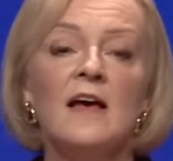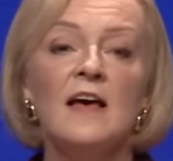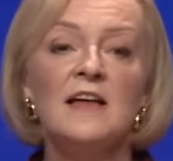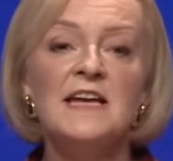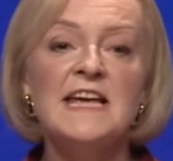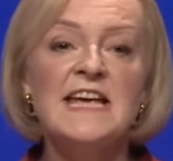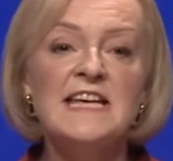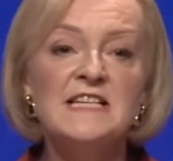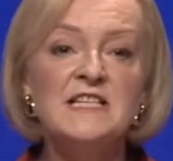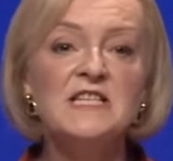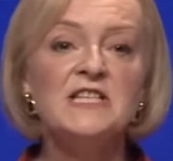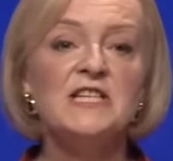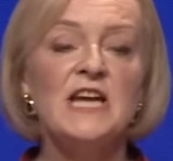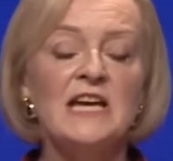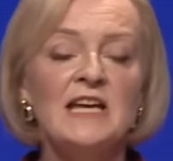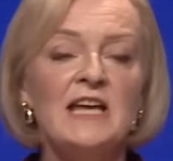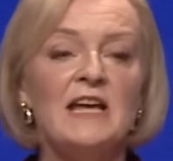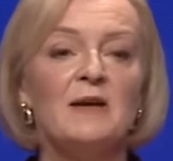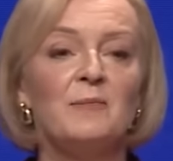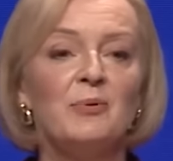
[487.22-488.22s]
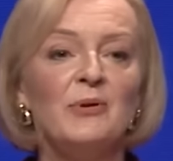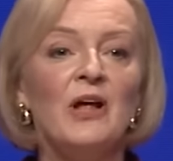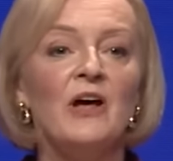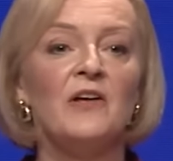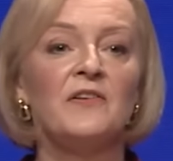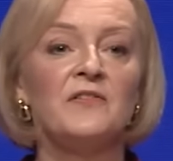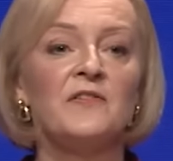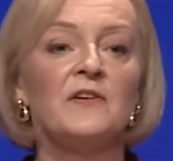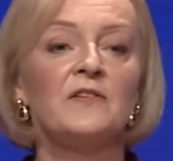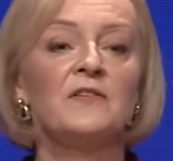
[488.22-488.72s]
And his sticking
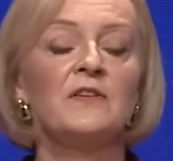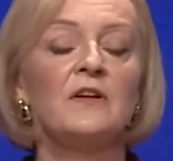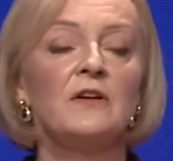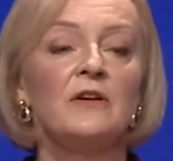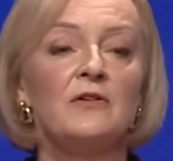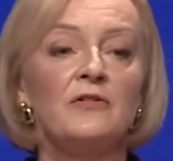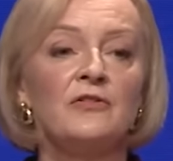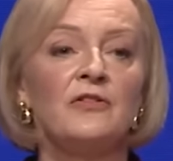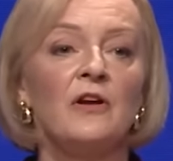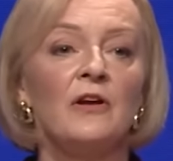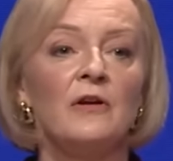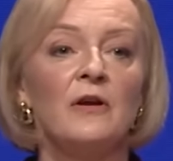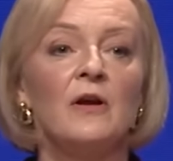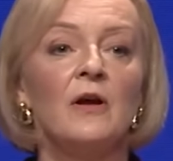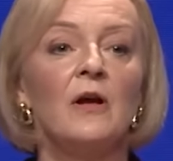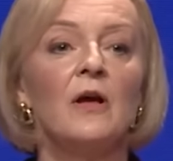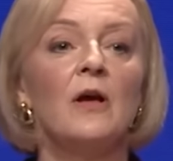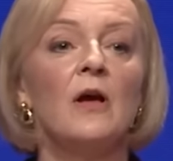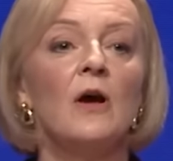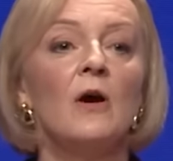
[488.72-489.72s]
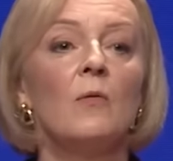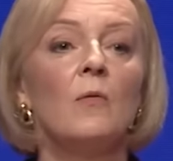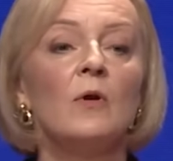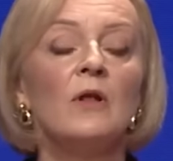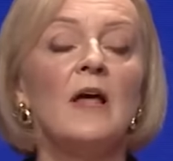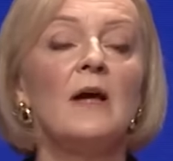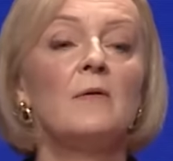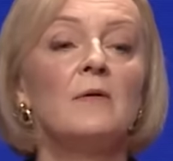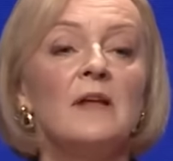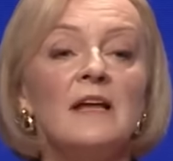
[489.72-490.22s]
plaster solution
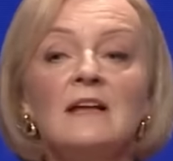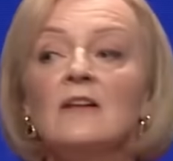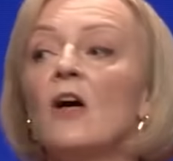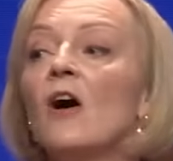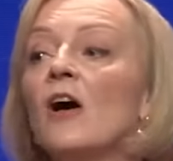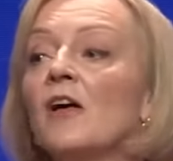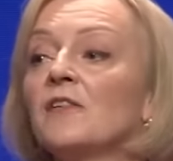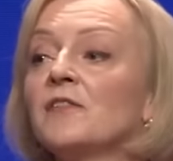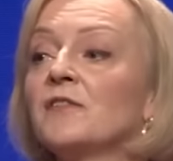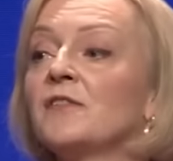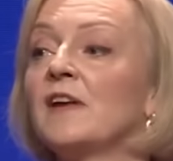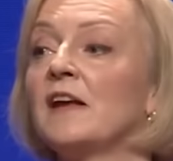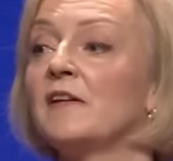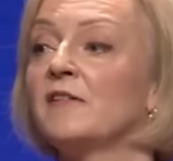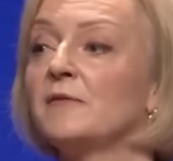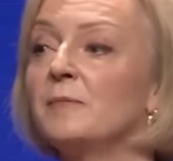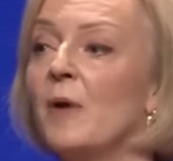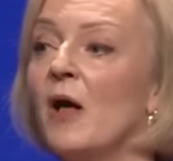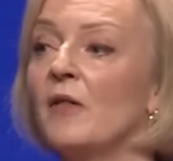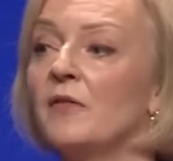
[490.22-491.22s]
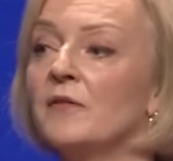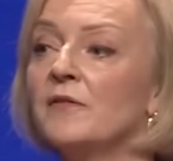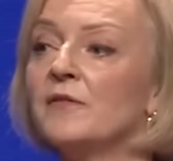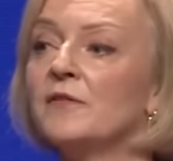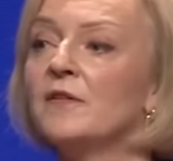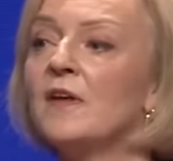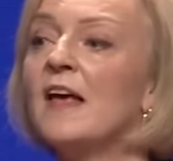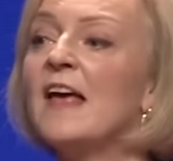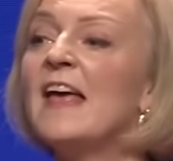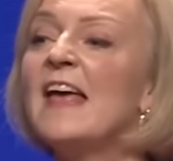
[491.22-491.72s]
will only last 6
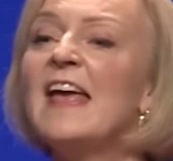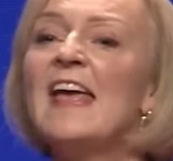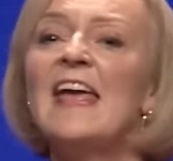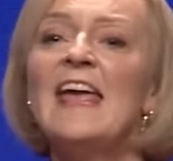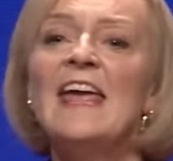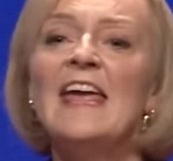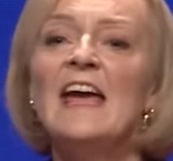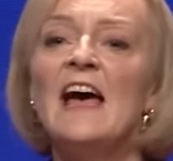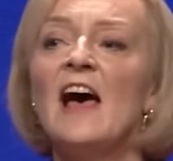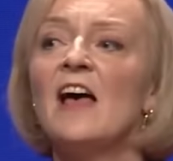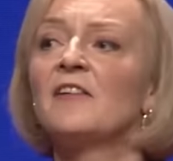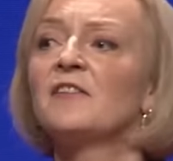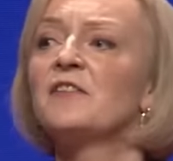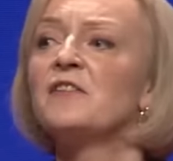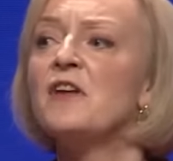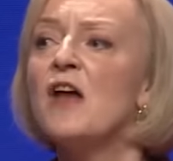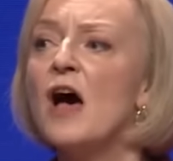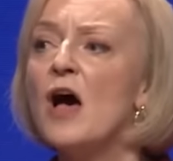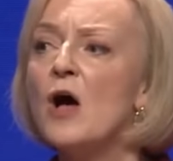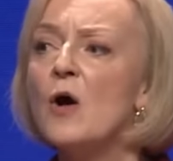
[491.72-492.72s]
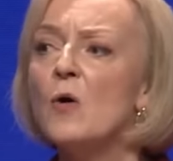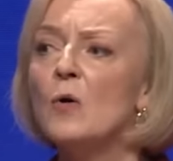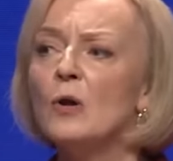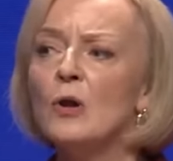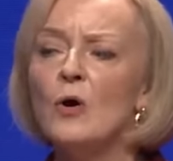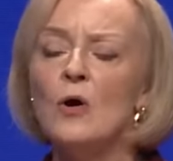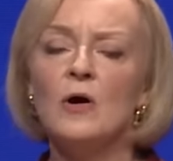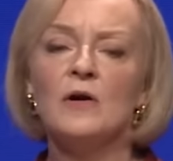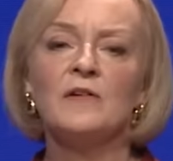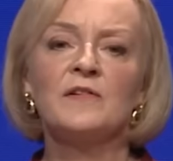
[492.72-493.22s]
months. He has no
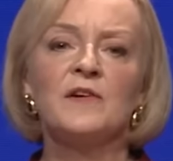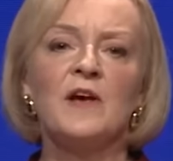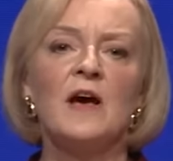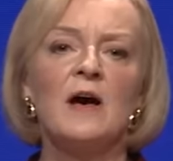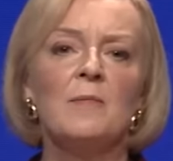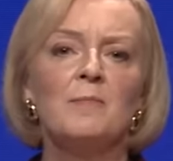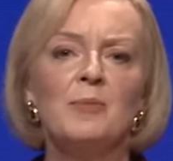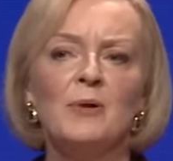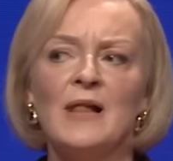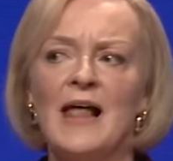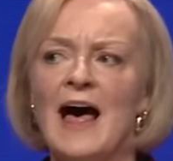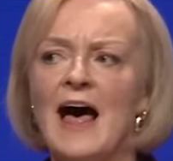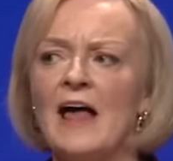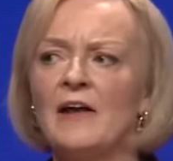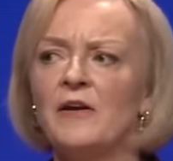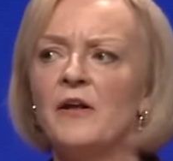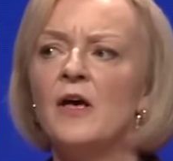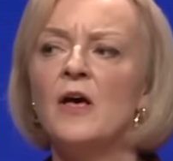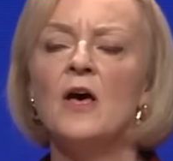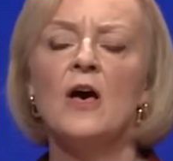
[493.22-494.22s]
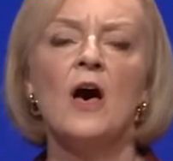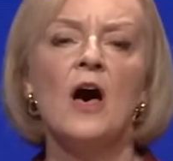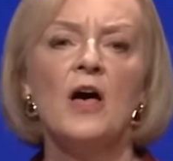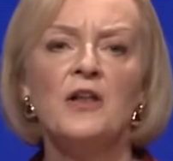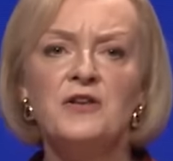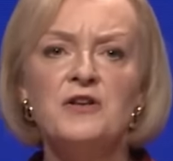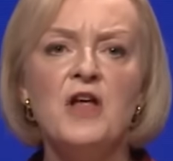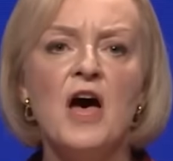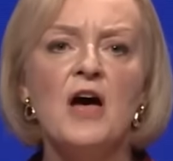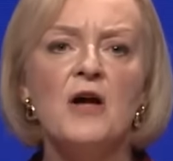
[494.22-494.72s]
long-term plan
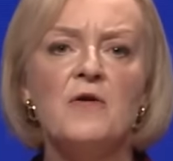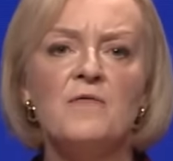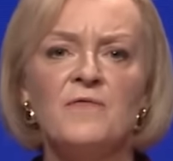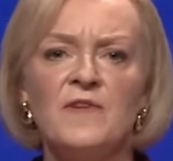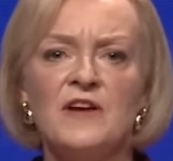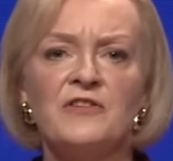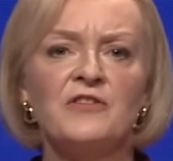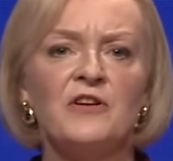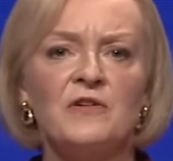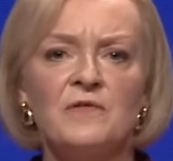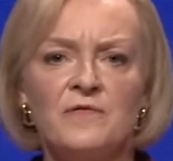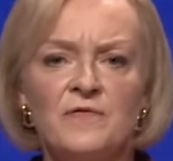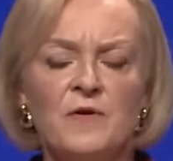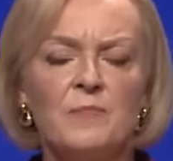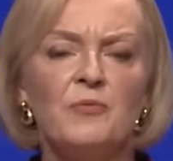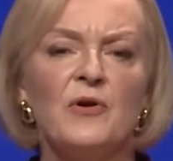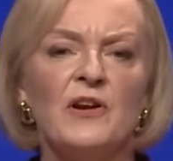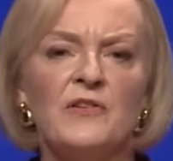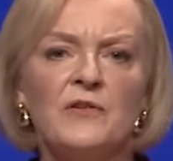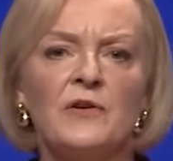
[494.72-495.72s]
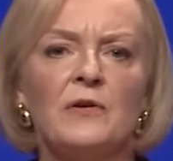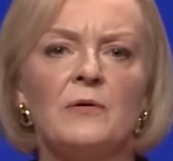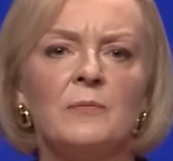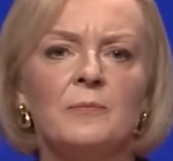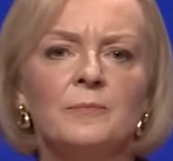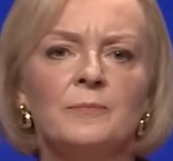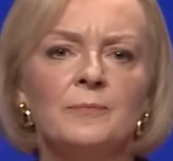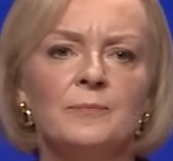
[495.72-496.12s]
and no vision for Britain.